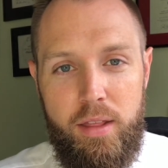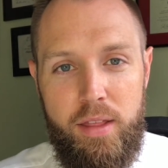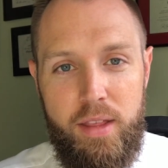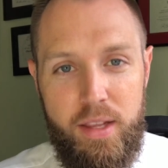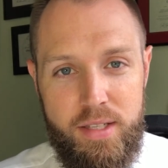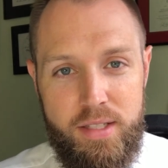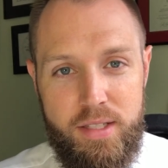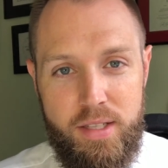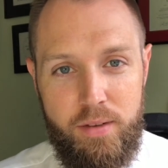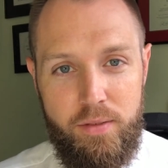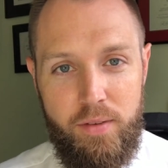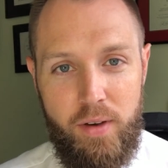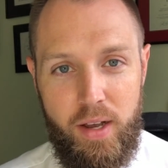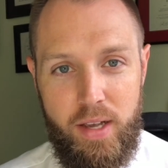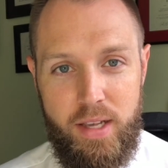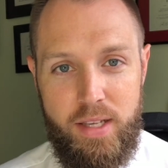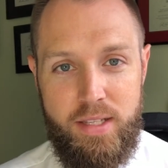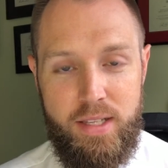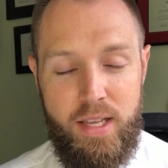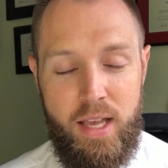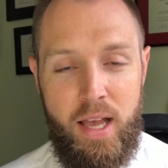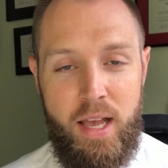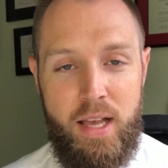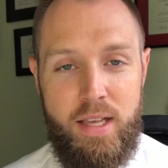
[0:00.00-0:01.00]
This
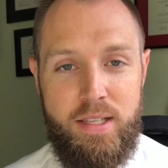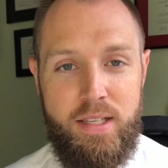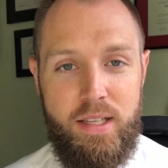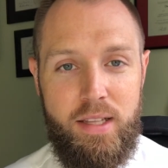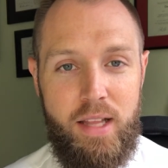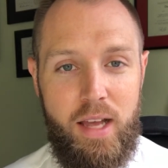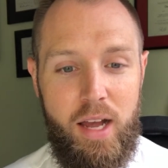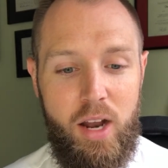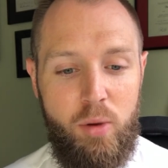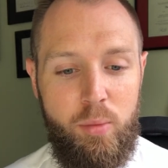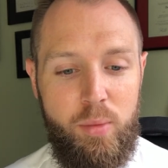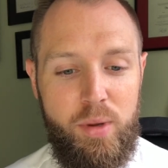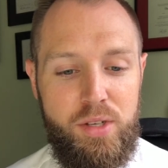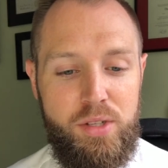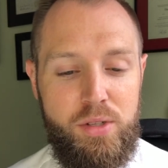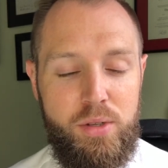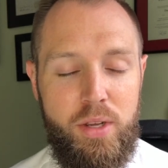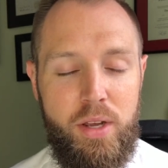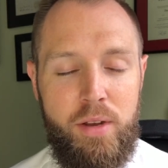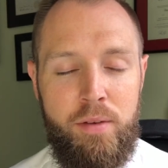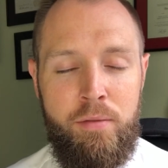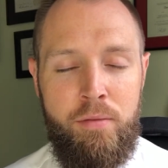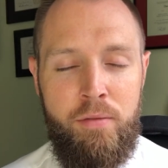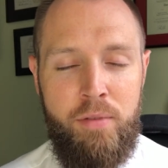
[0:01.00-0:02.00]
device has allowed me to
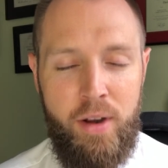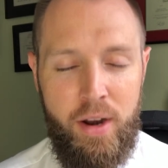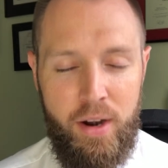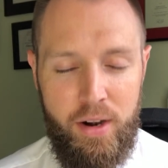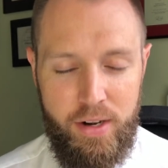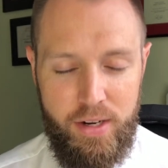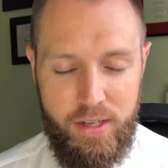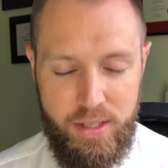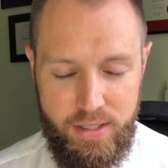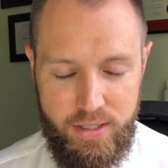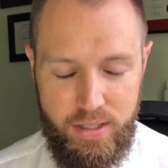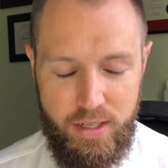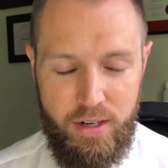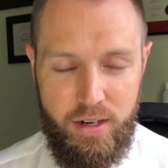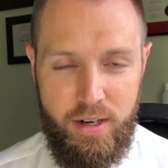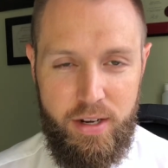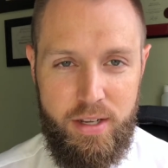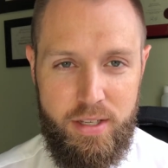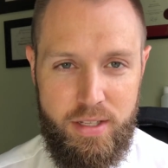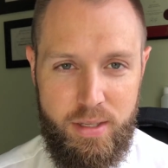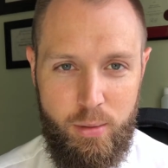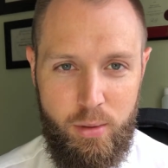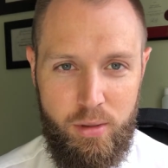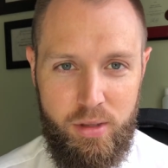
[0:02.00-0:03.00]
get very
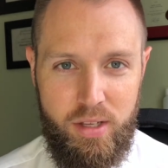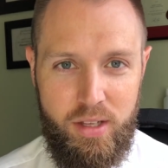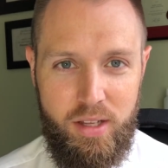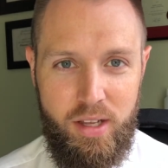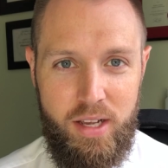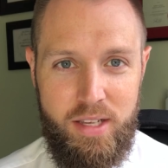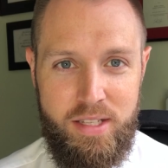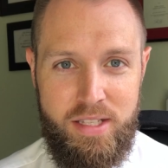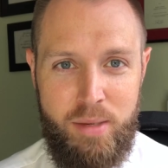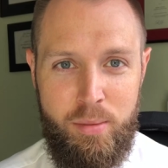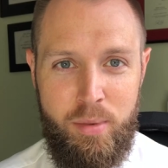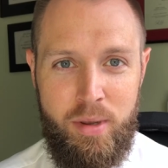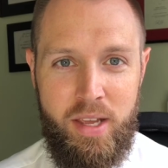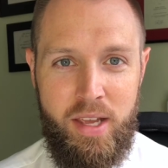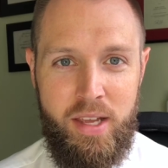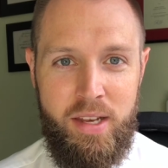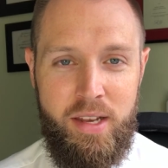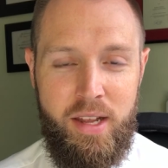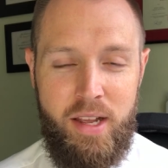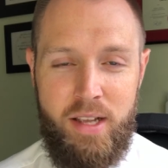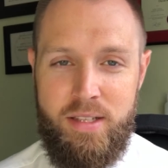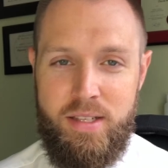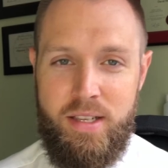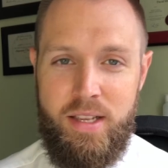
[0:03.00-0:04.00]
serious about the glycemic
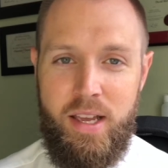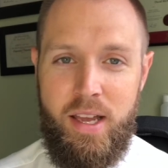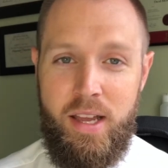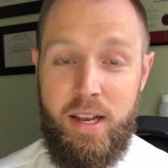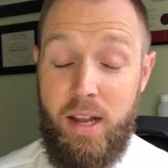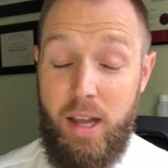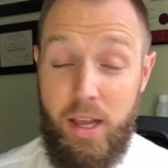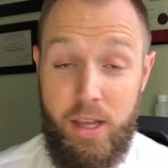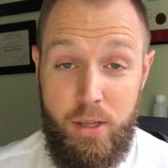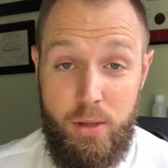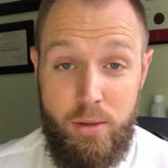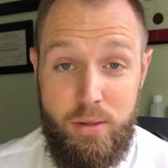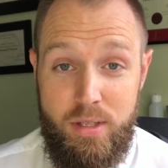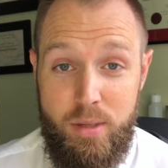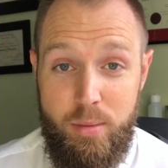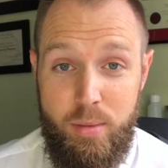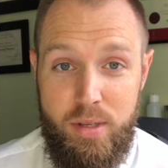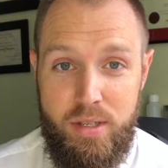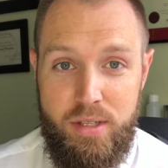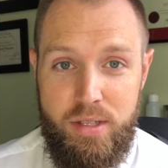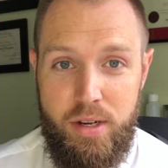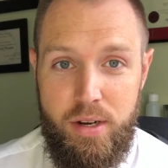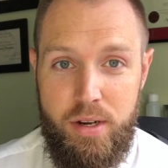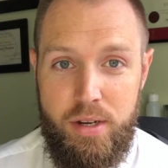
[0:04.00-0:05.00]
index again. I used to
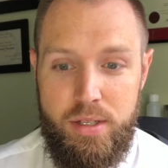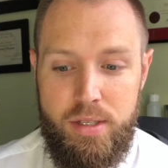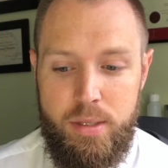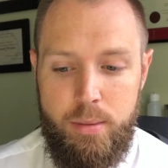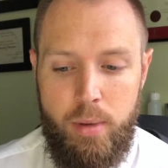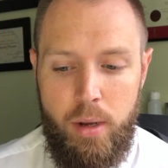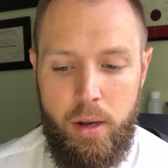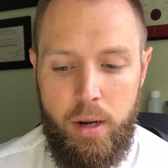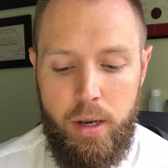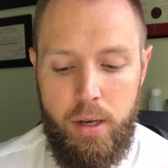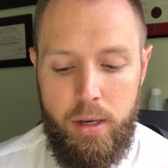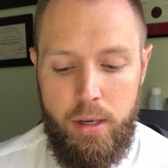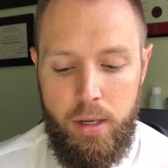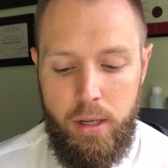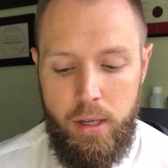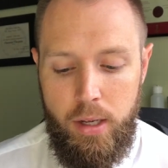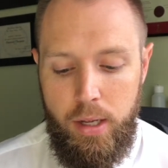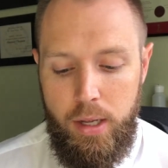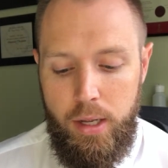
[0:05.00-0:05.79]
be serious about it.